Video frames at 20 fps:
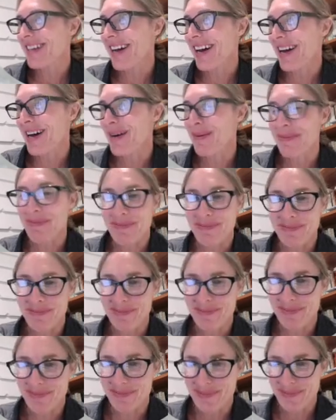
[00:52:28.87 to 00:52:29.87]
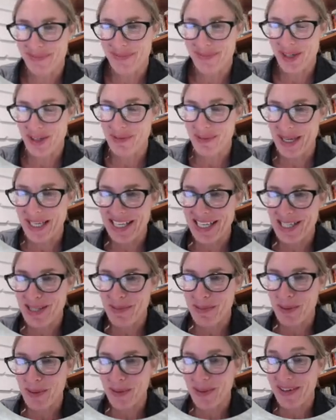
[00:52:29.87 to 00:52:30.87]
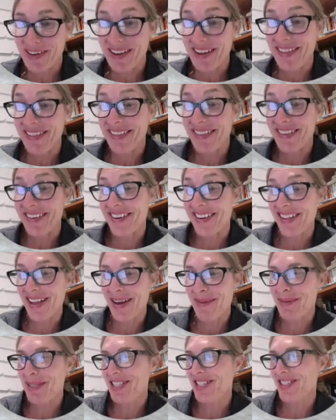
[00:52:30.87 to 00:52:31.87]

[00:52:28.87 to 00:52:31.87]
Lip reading: one of my kids put in the climate